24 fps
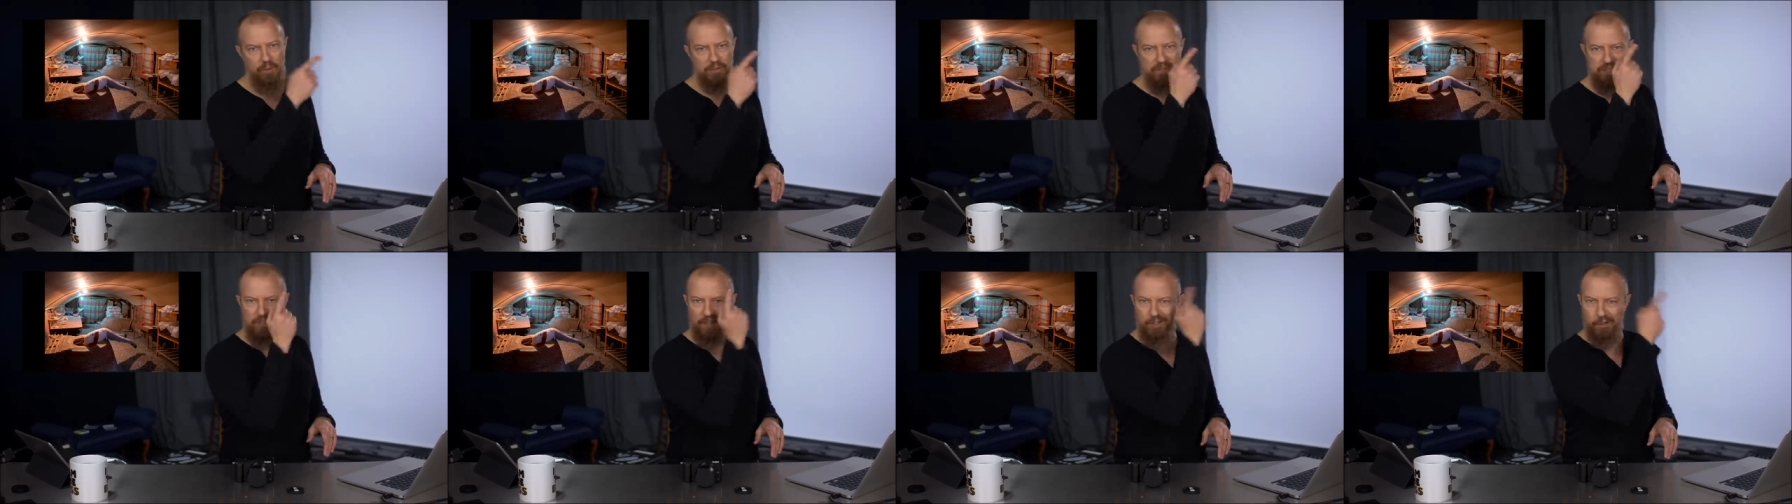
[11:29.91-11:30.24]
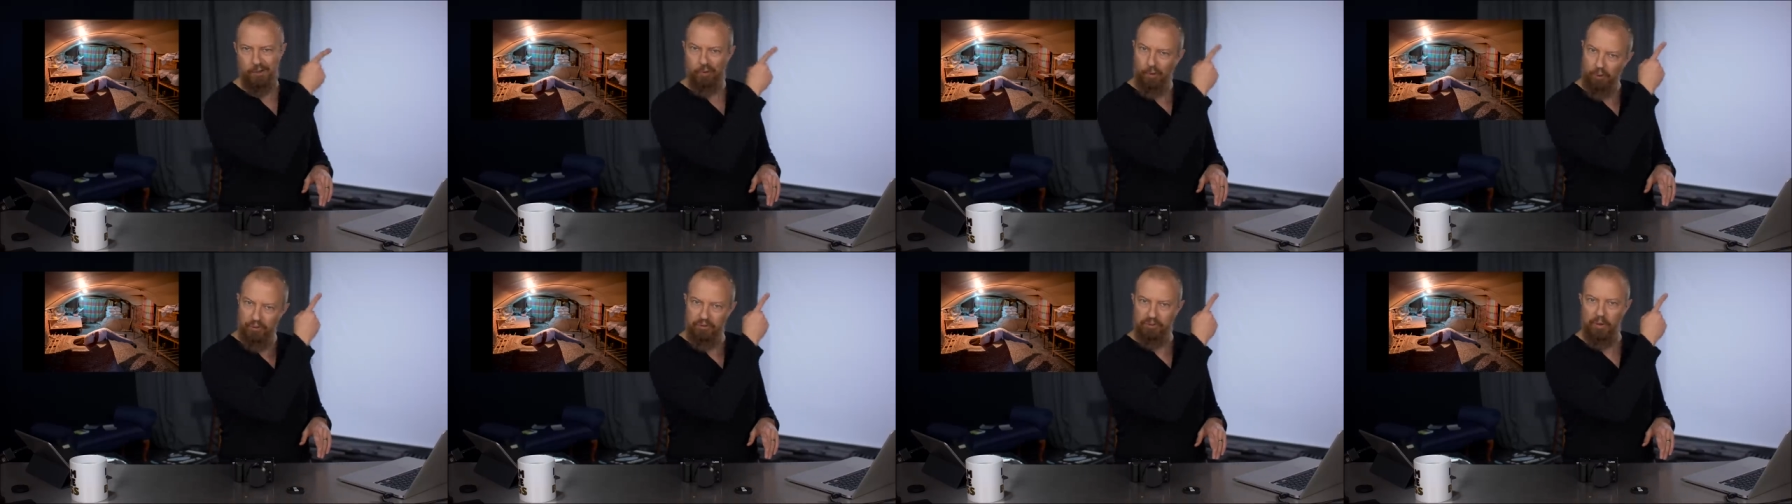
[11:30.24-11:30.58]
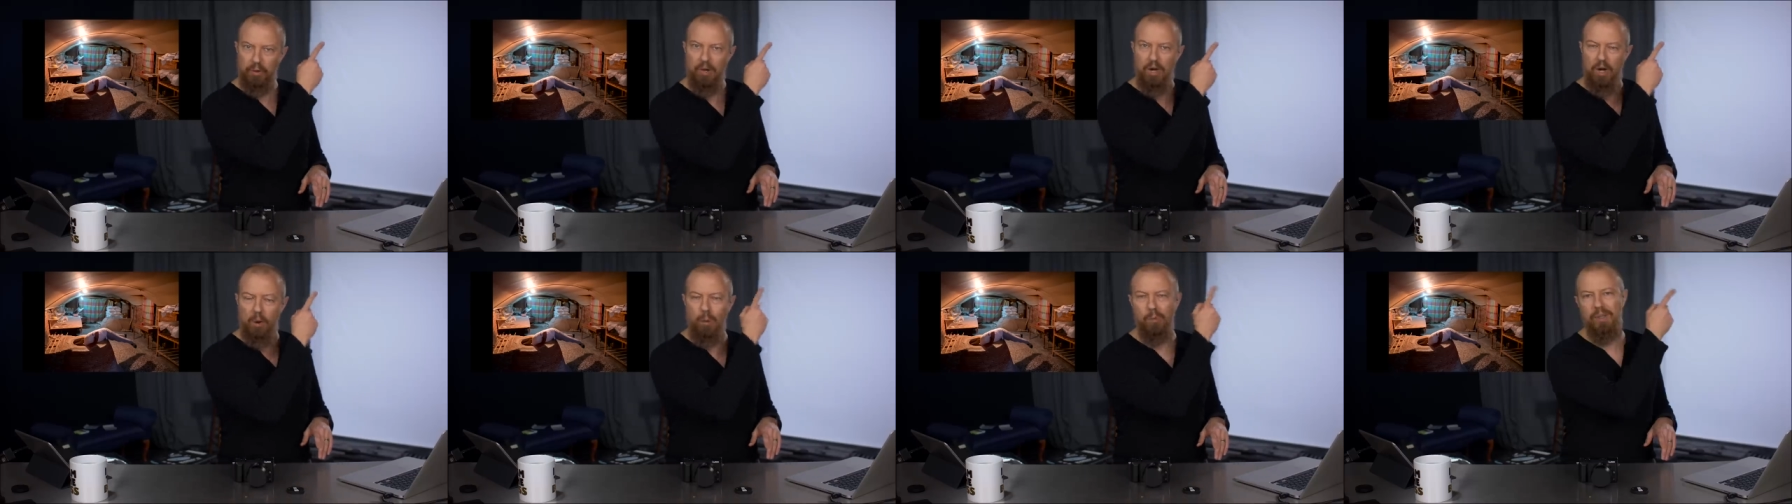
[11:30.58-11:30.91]
It's kind of cool. So
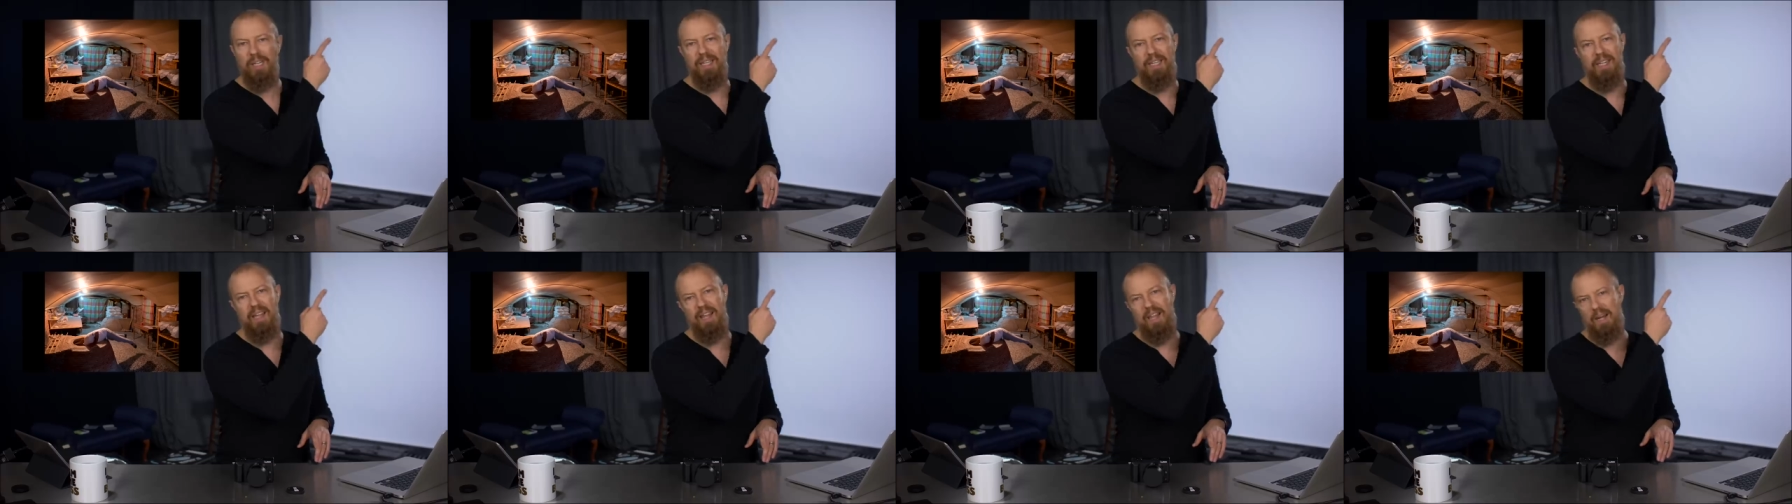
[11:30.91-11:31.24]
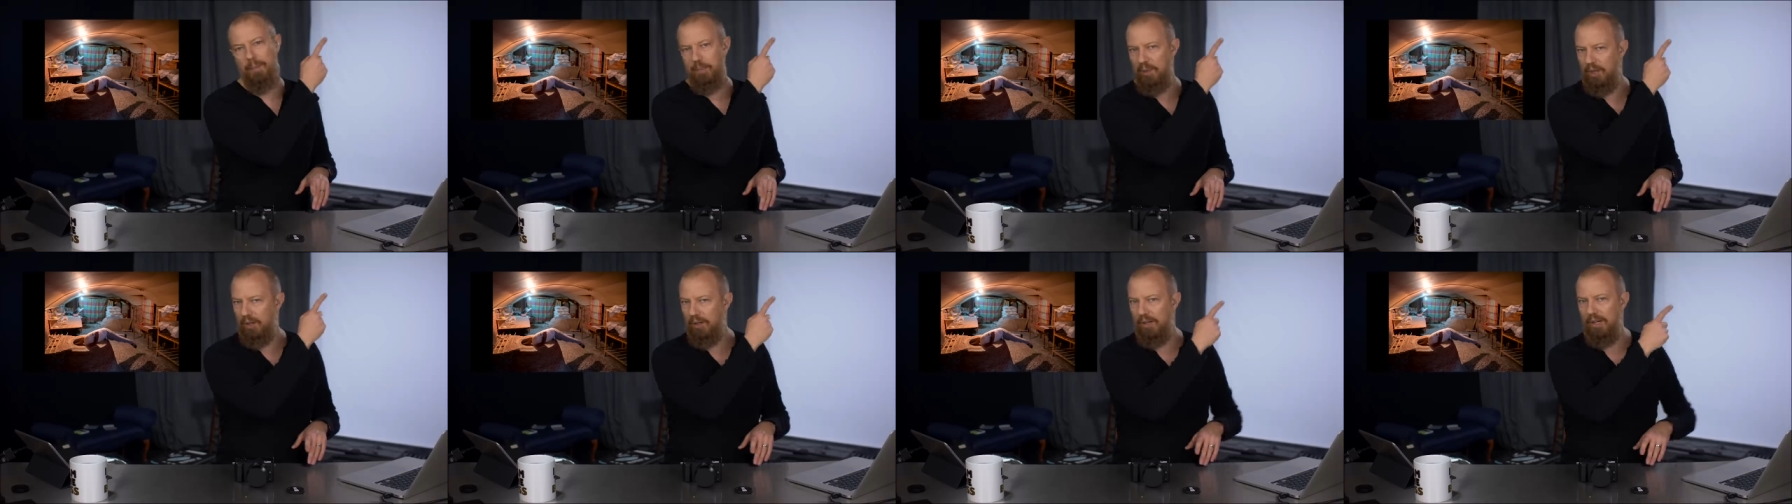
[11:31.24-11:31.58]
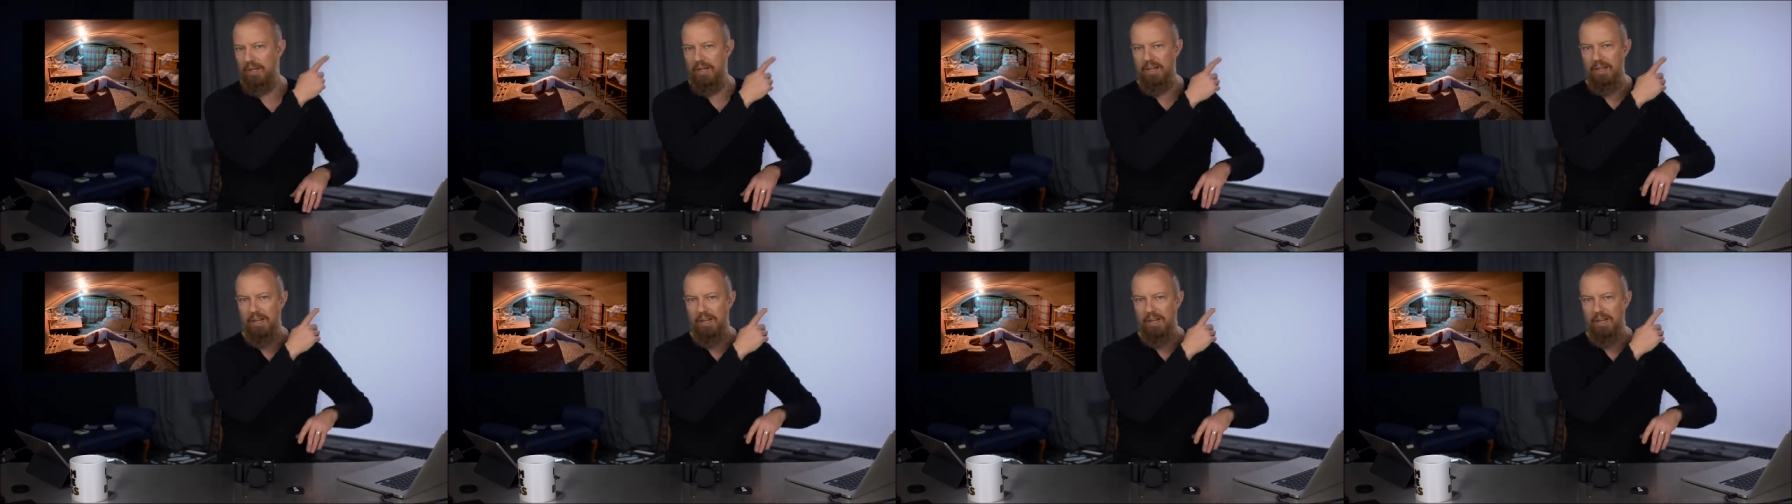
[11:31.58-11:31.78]
we'll link to that up here.